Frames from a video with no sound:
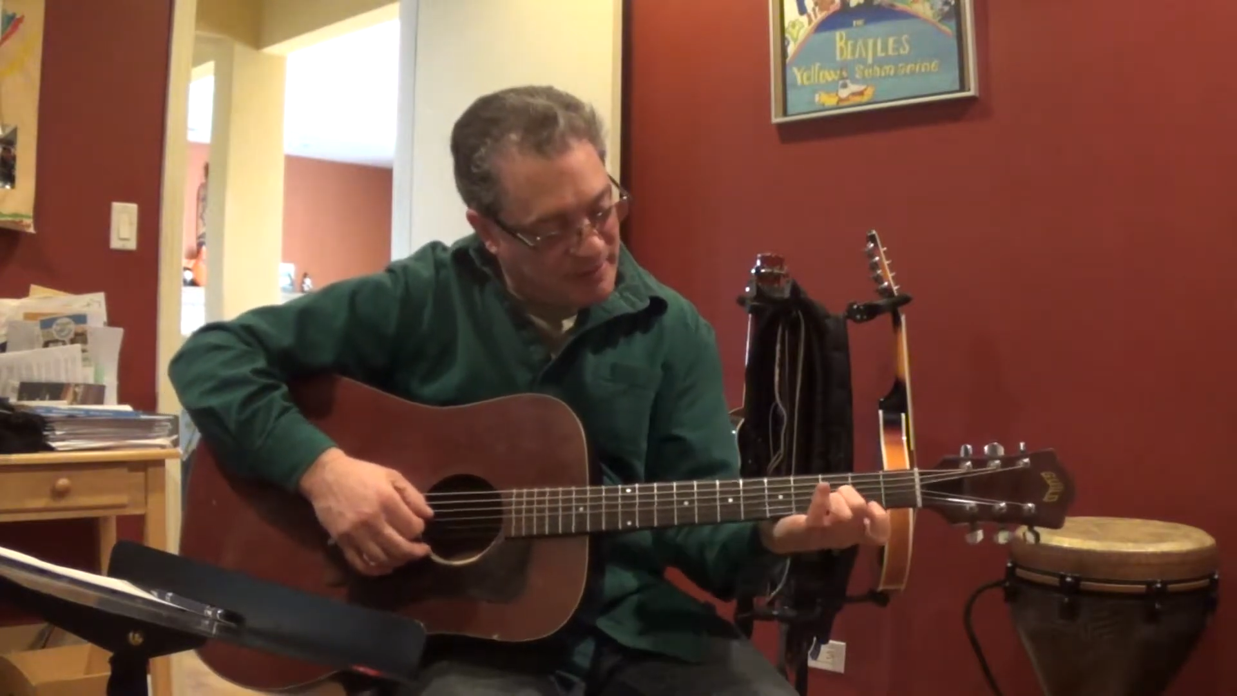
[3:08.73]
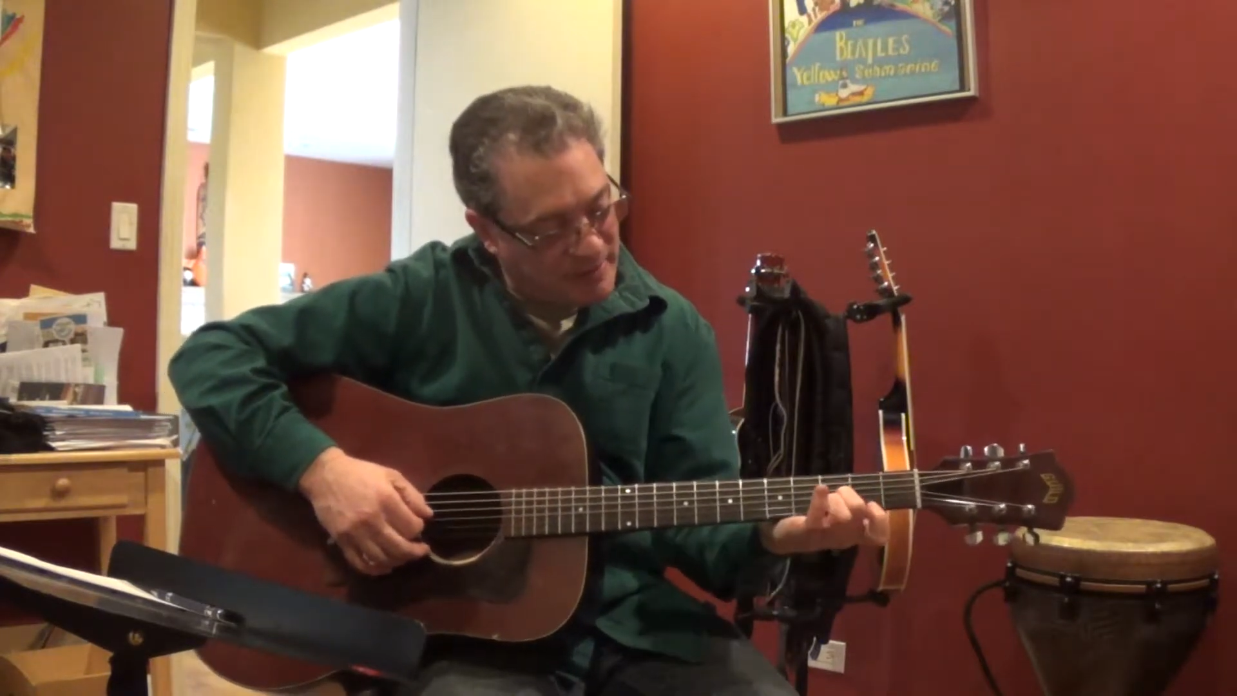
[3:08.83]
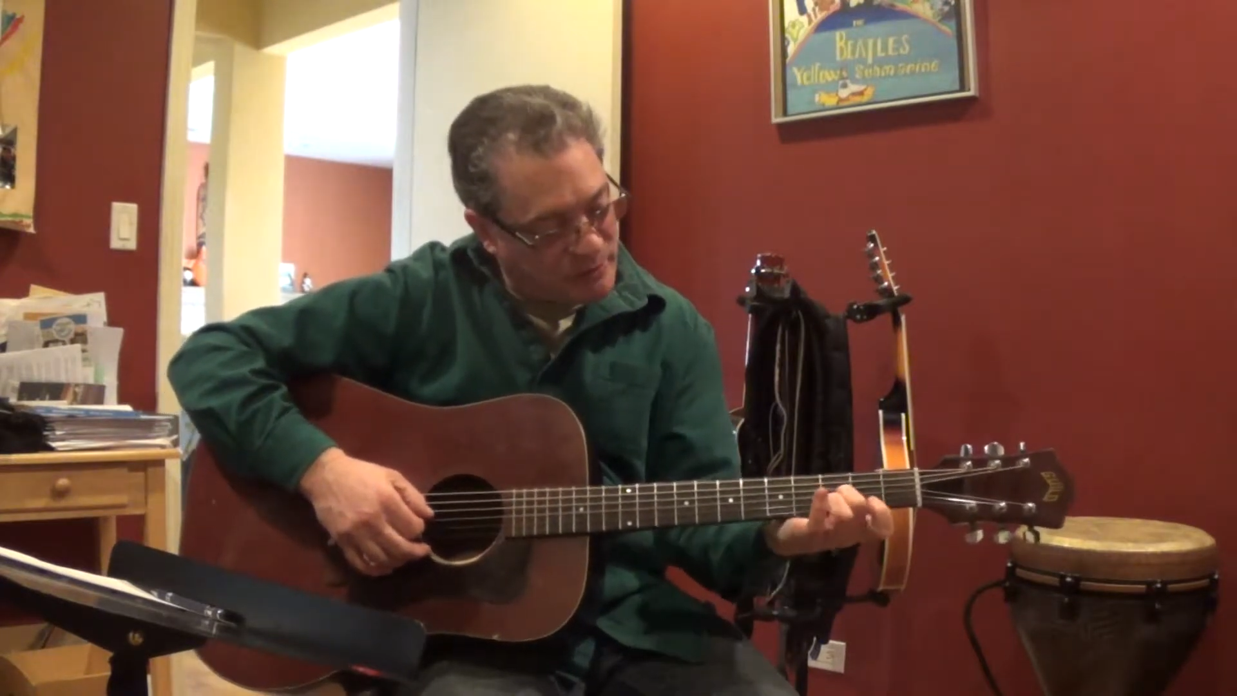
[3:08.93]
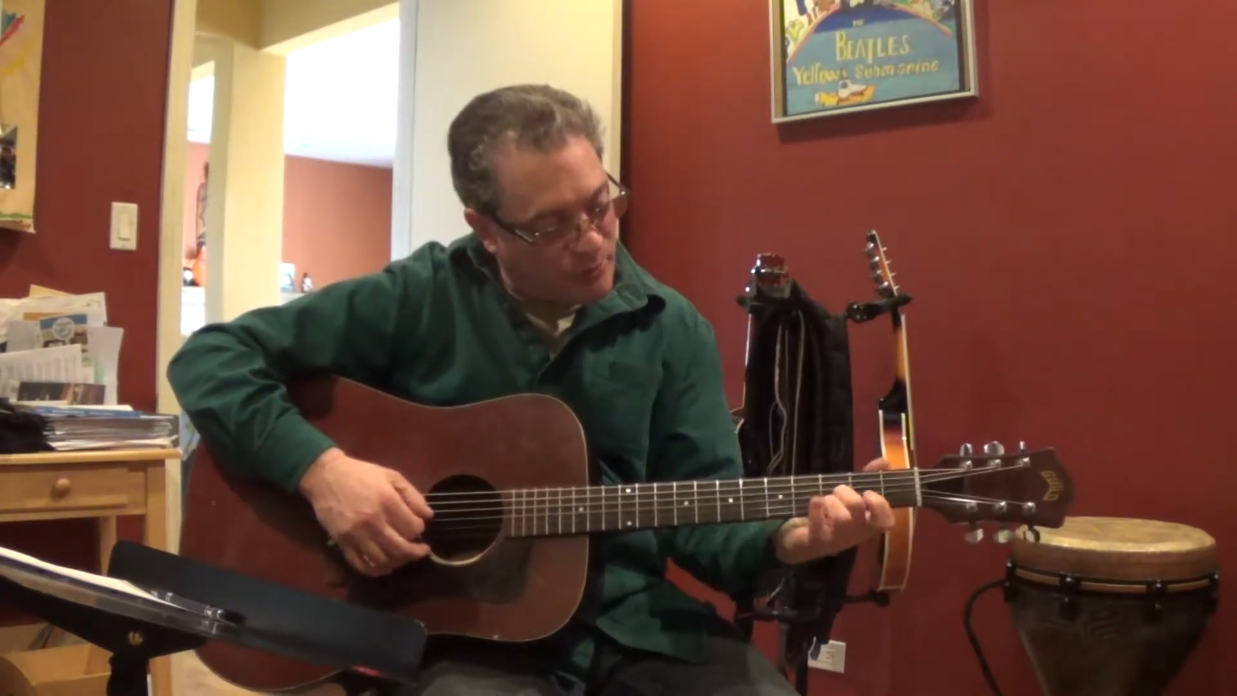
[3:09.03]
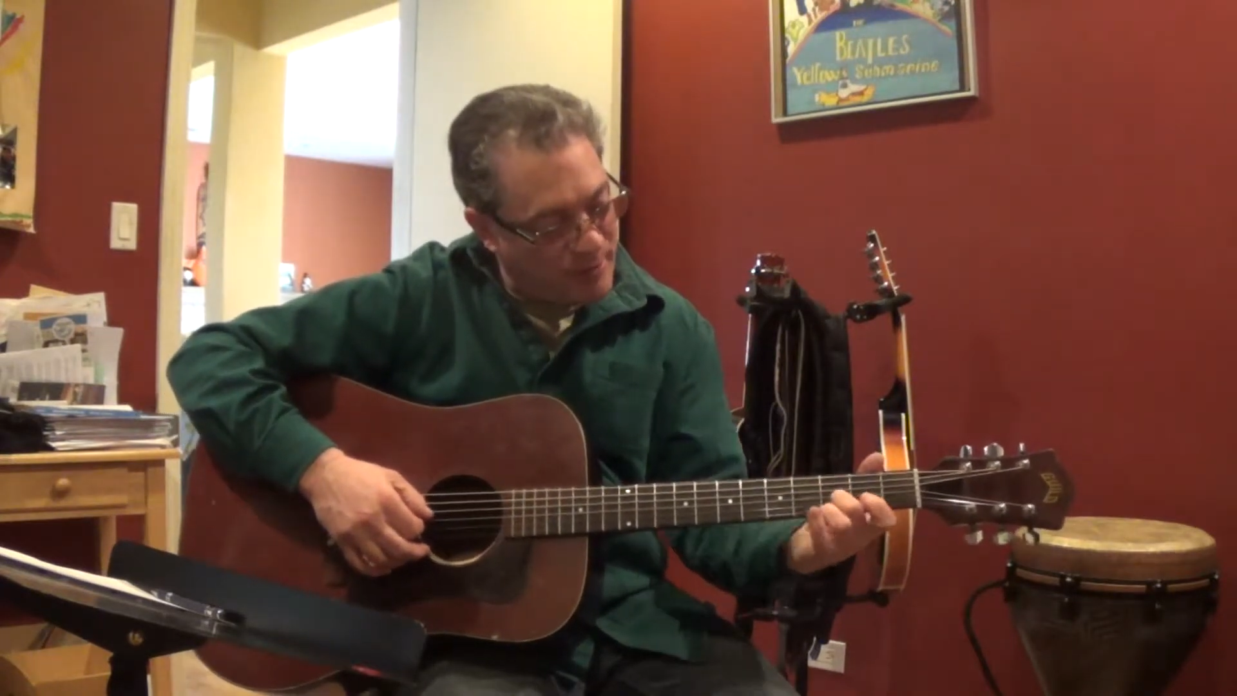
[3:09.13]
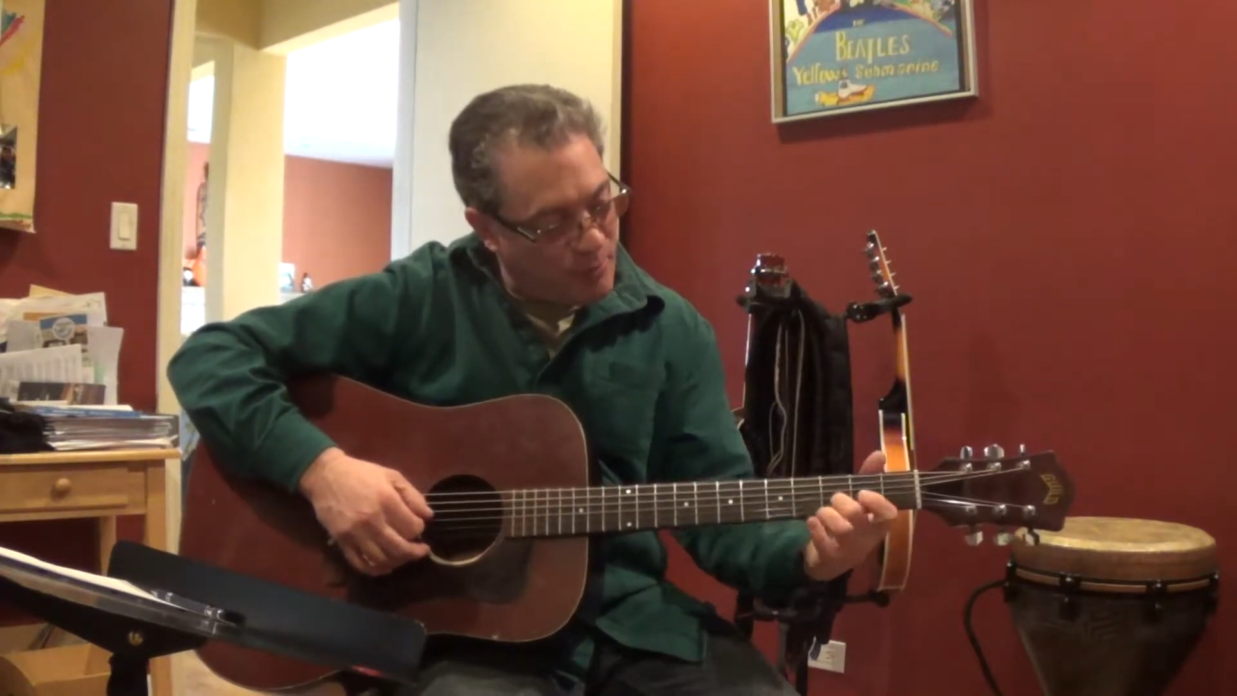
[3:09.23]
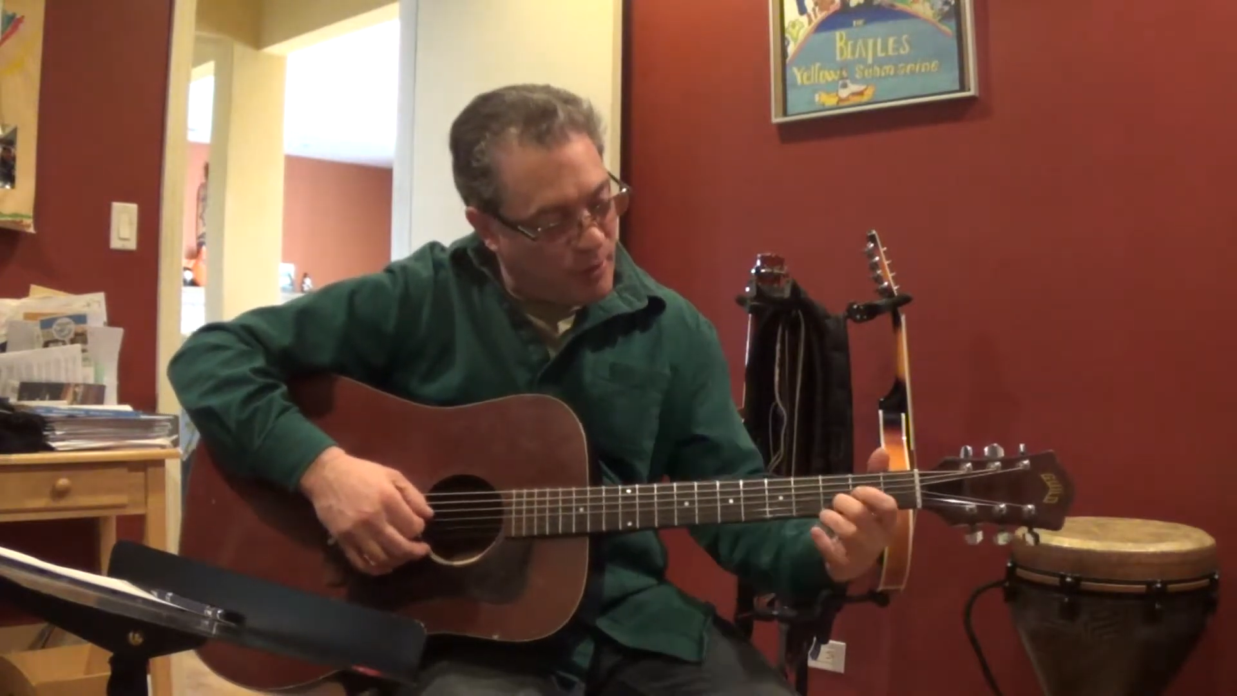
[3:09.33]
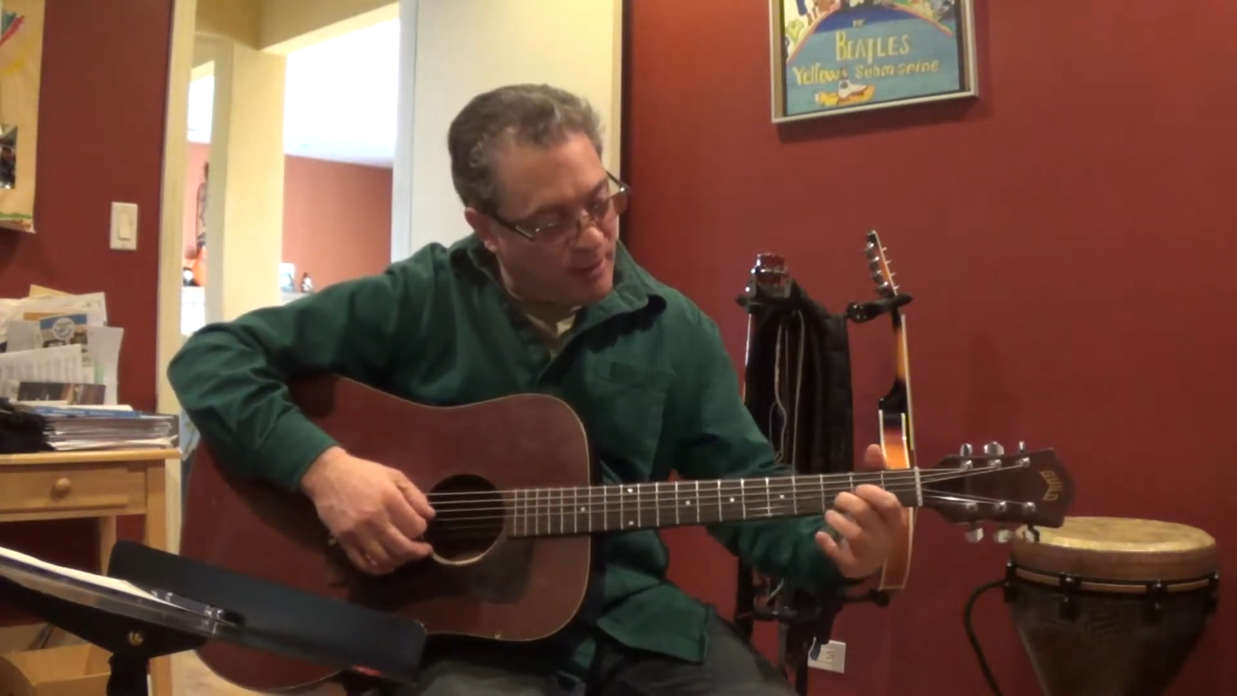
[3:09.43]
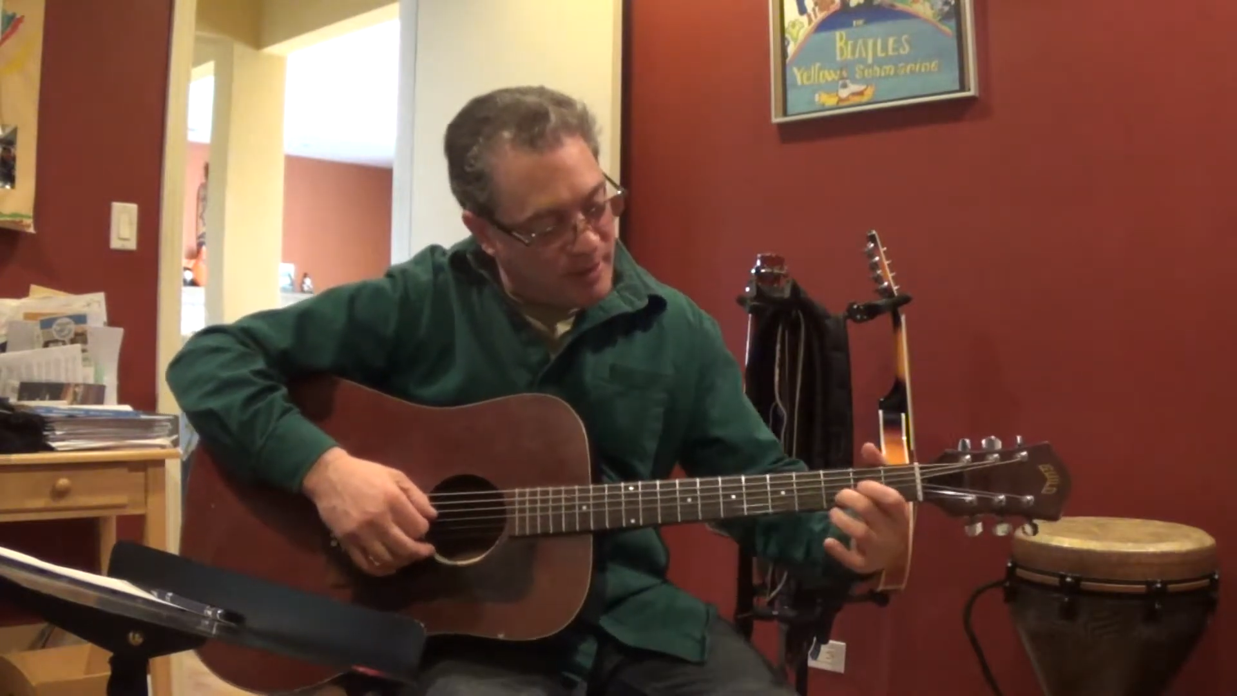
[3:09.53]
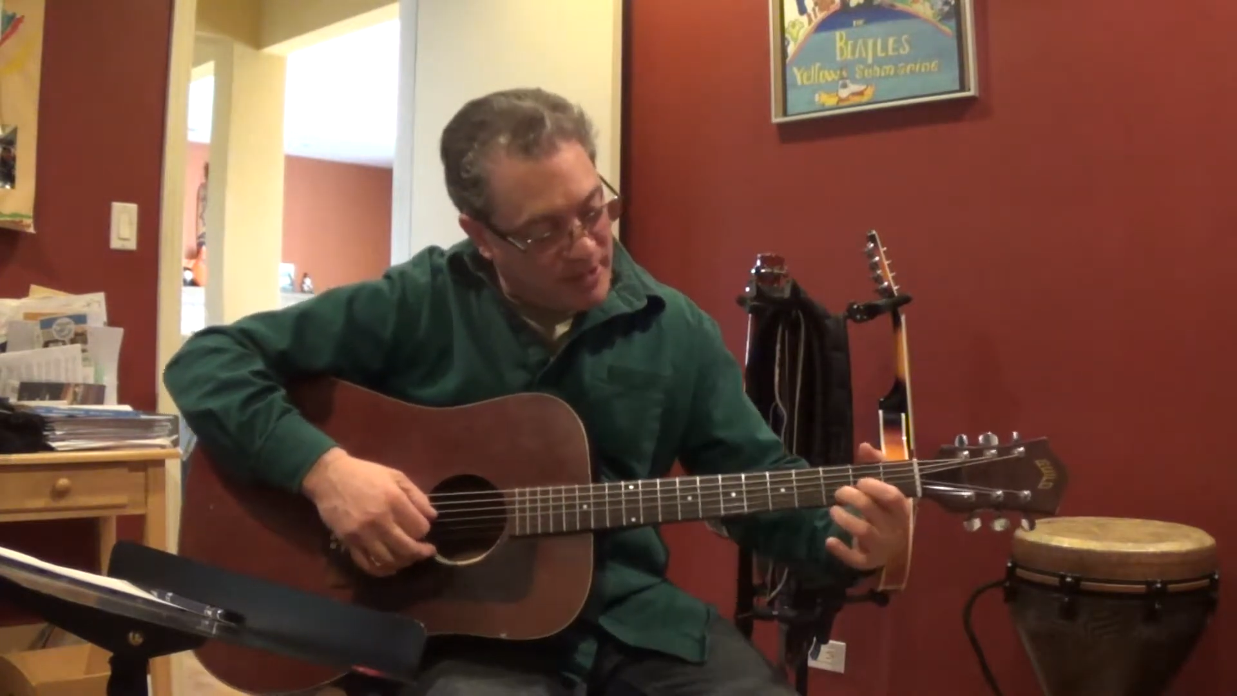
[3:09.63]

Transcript: this way more